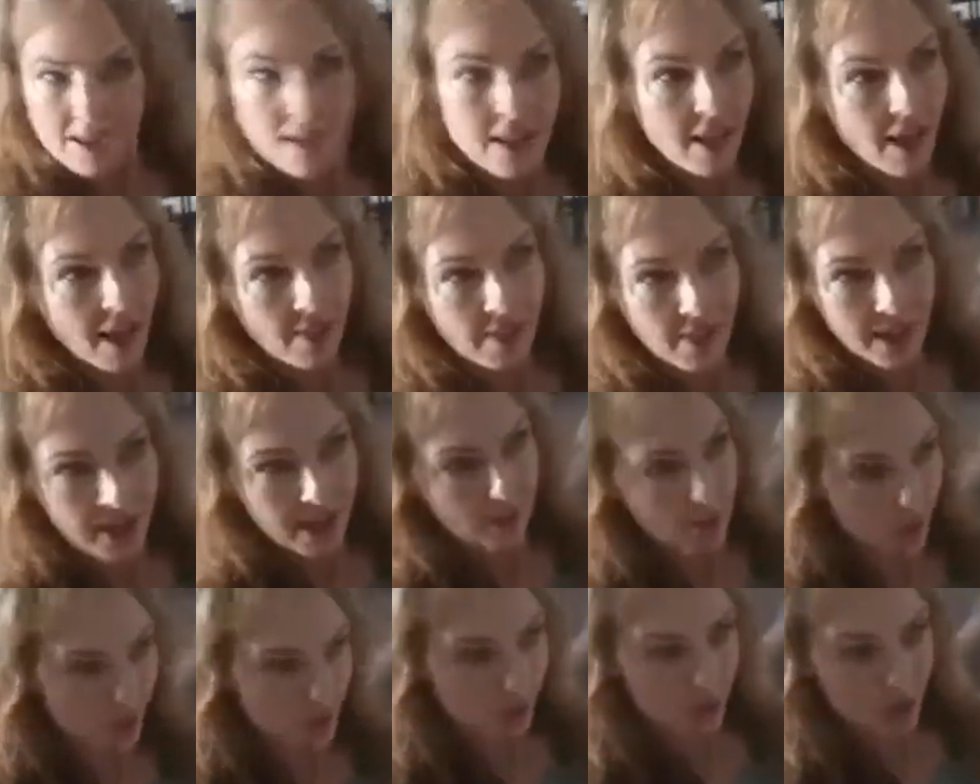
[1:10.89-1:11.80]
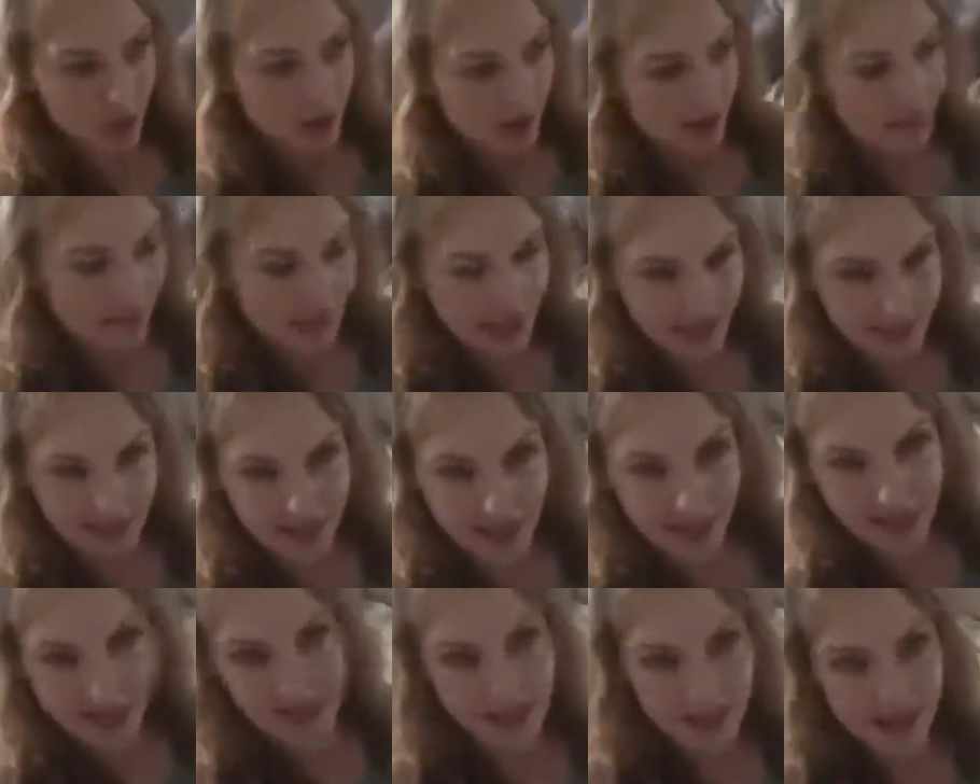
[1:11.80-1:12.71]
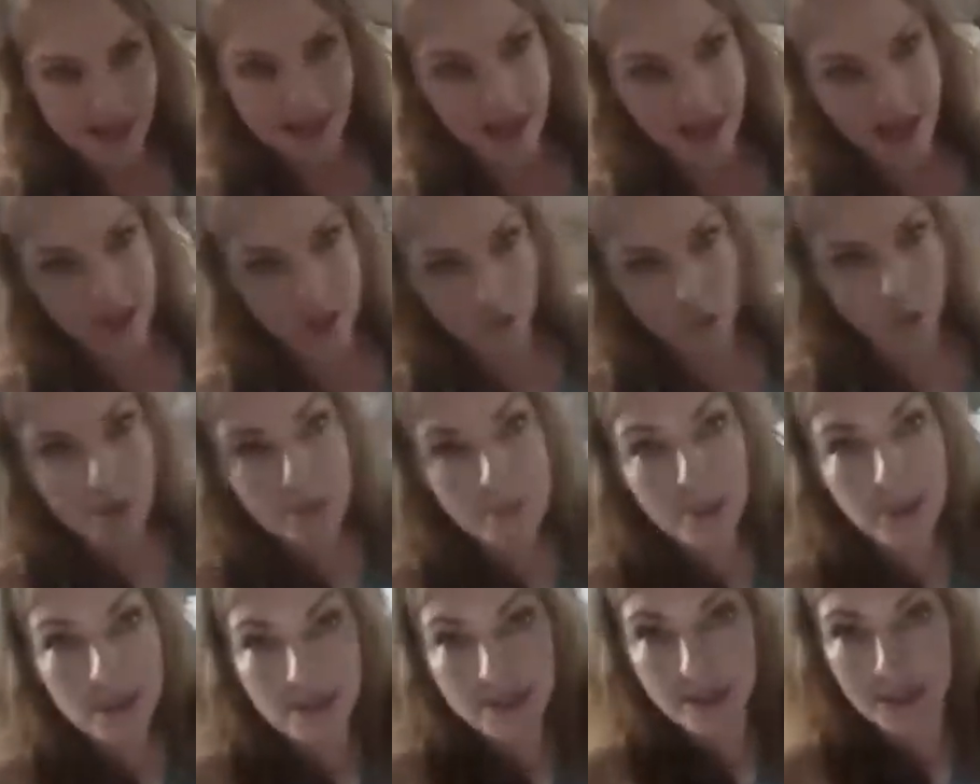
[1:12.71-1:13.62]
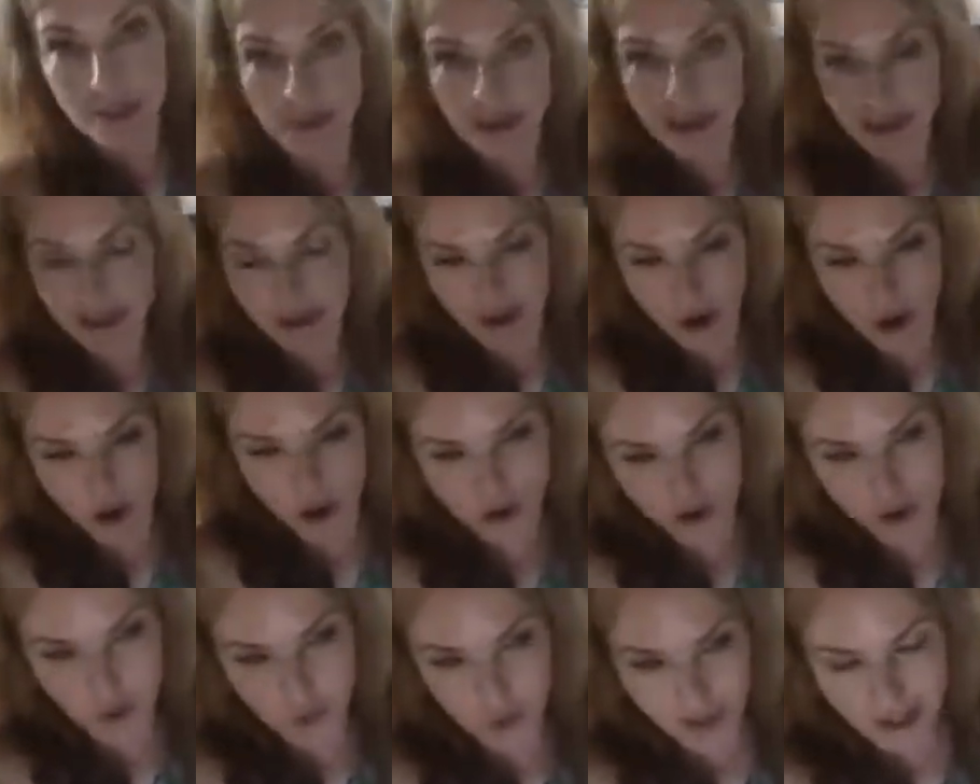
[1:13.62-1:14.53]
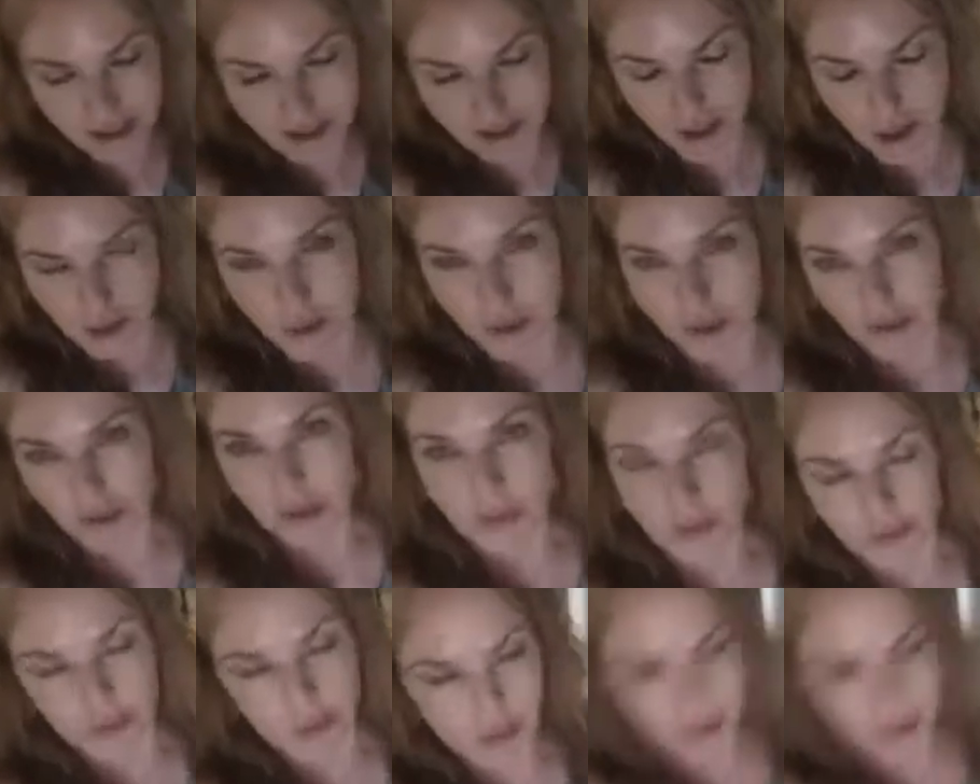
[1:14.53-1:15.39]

And they had gutted. I had to rebuild some of these archways going through